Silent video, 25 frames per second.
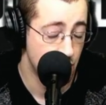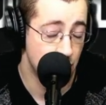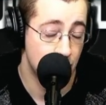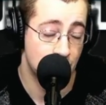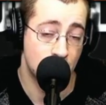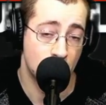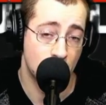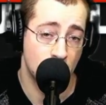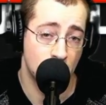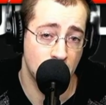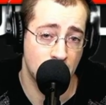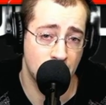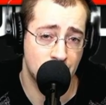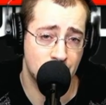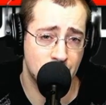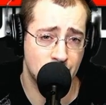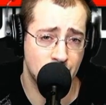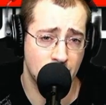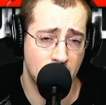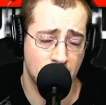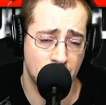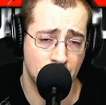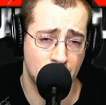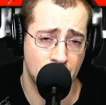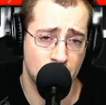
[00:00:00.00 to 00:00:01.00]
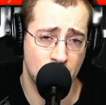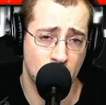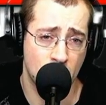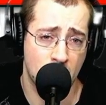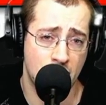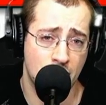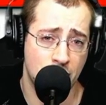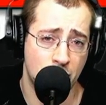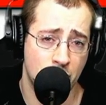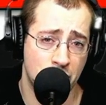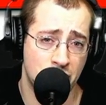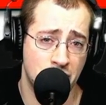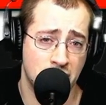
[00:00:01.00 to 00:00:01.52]
So let's start this
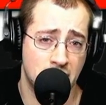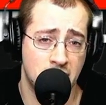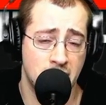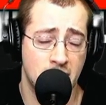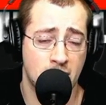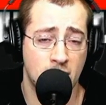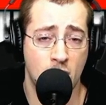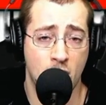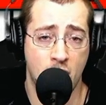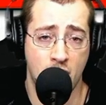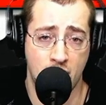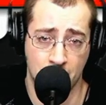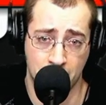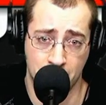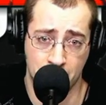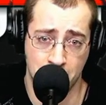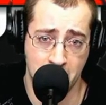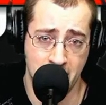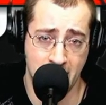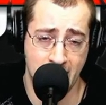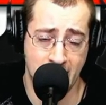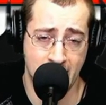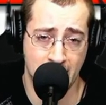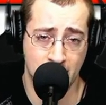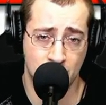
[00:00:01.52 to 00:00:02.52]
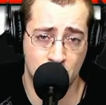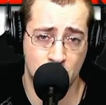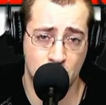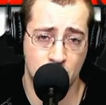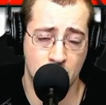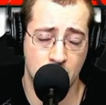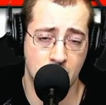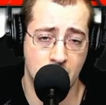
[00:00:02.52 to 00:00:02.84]
off with the kickoff match.